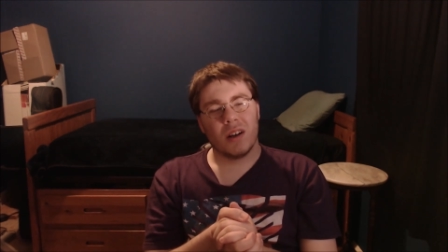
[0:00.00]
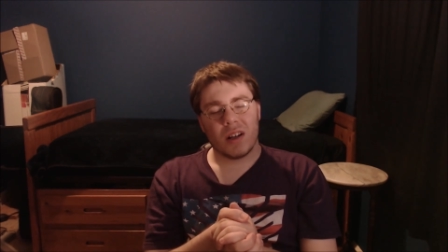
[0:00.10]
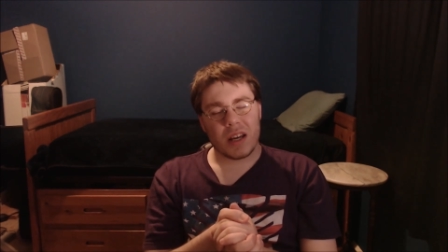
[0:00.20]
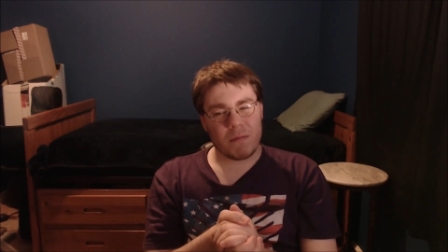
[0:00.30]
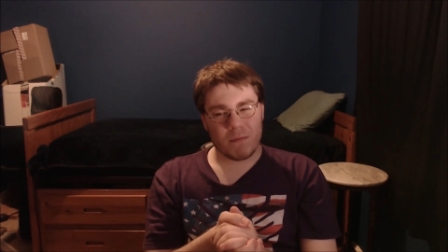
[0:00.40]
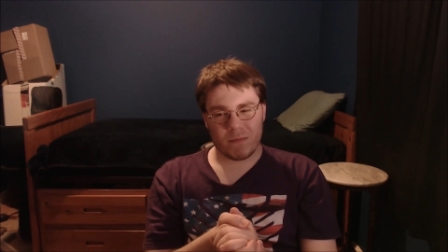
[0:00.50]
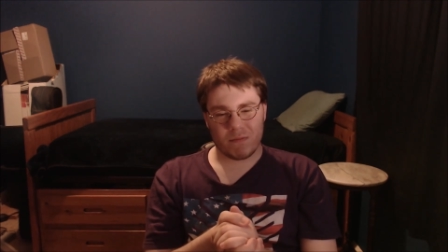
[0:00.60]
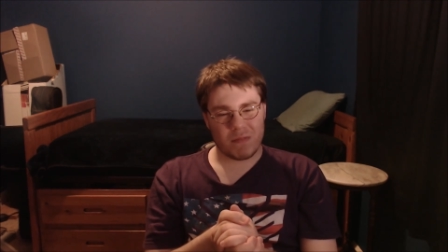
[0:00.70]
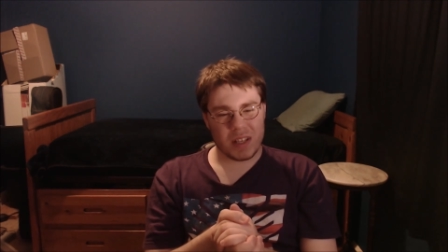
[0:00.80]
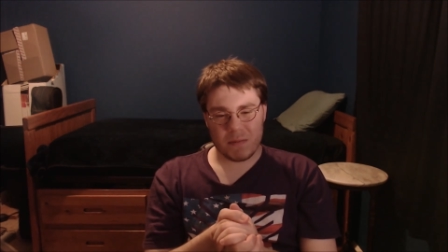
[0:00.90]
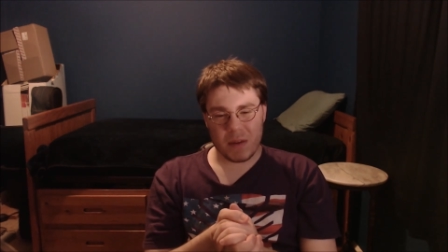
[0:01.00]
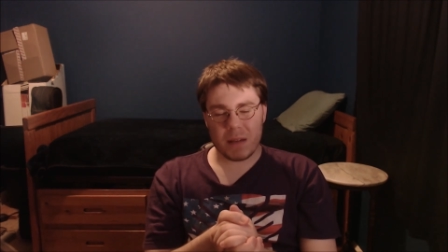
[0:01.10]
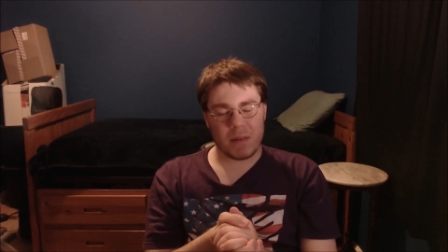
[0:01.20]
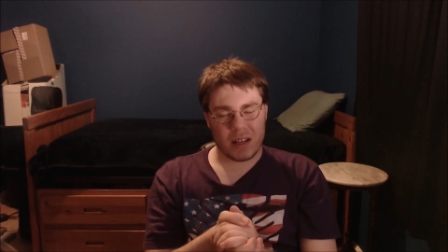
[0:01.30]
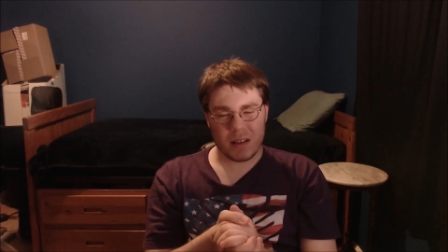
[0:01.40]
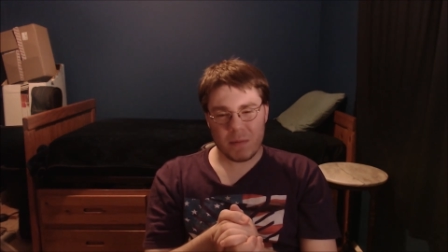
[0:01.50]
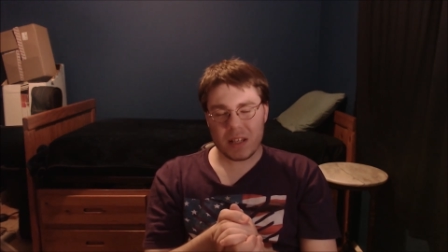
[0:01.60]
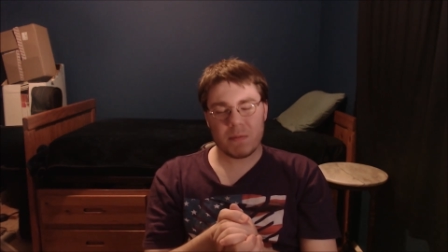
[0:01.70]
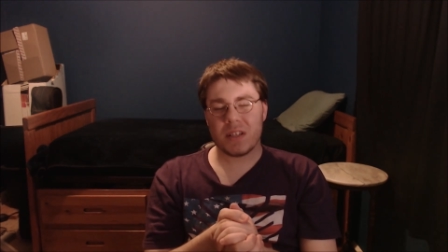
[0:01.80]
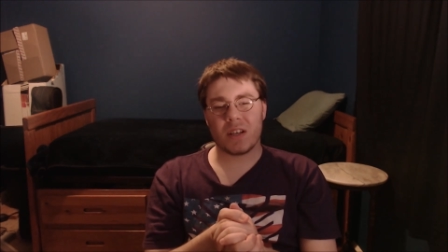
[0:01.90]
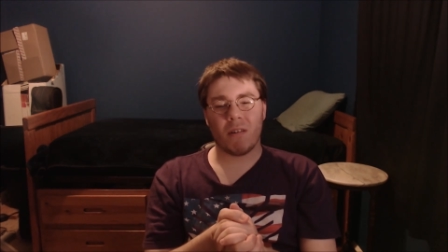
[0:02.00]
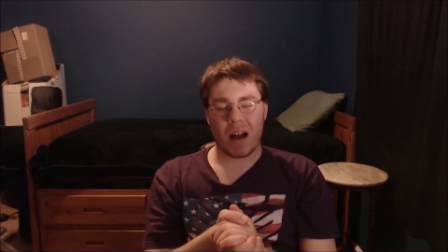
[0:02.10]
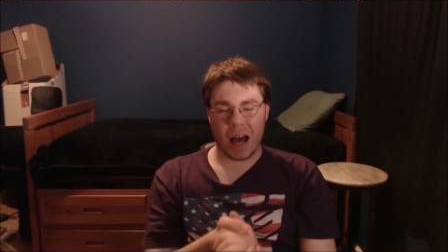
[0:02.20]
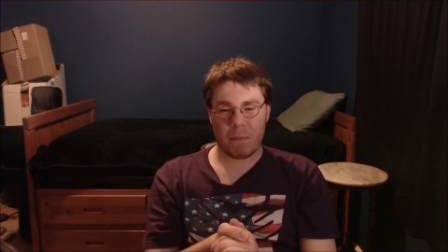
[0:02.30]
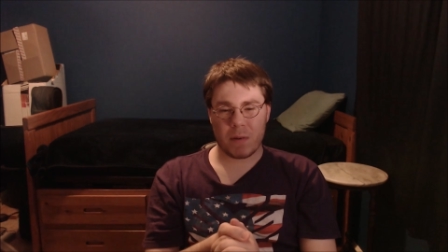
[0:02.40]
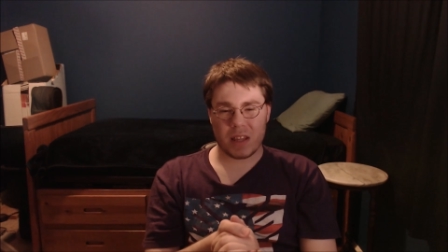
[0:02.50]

It it made me it makes me so happy